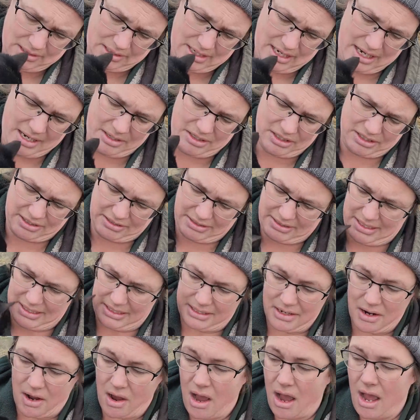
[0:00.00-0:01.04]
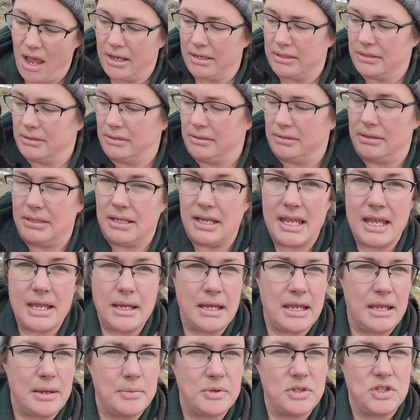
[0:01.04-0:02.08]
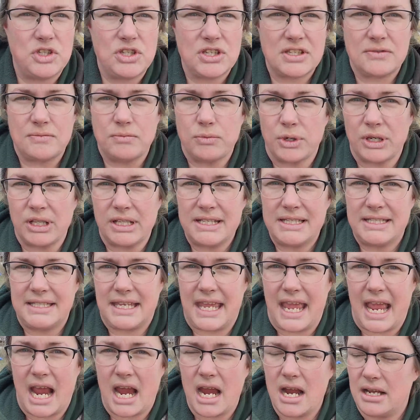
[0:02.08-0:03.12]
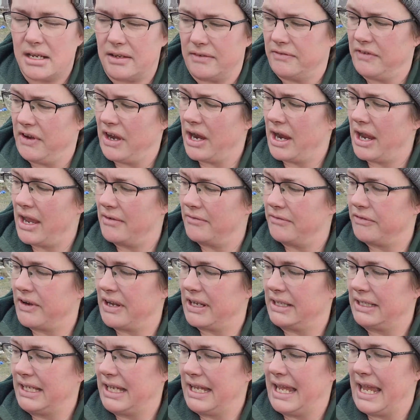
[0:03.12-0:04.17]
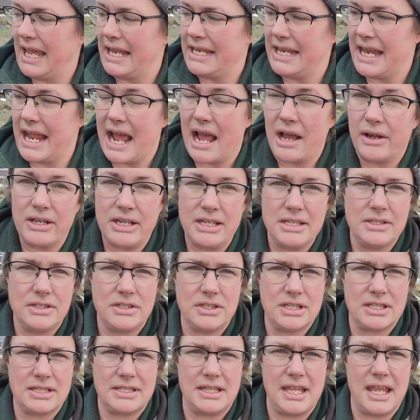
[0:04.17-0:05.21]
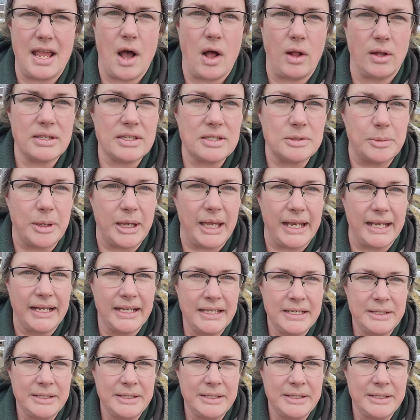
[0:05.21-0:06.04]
He just did not, he was just really scared and very unfriendly, and now he's just the ultimate